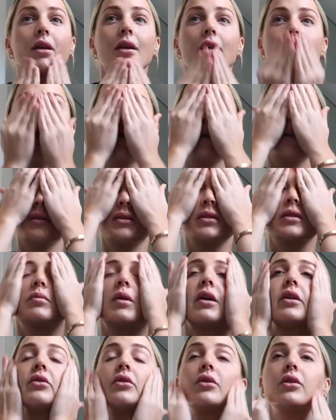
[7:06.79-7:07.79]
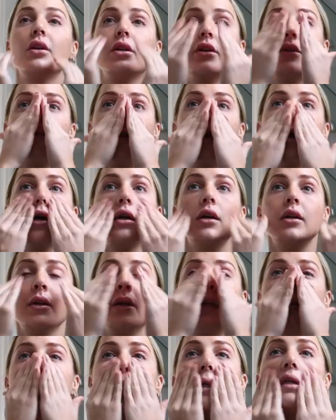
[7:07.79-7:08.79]
and then spread all over.
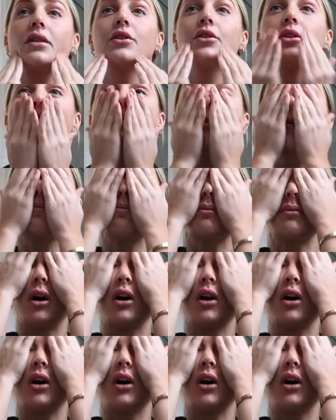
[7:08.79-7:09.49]
And it just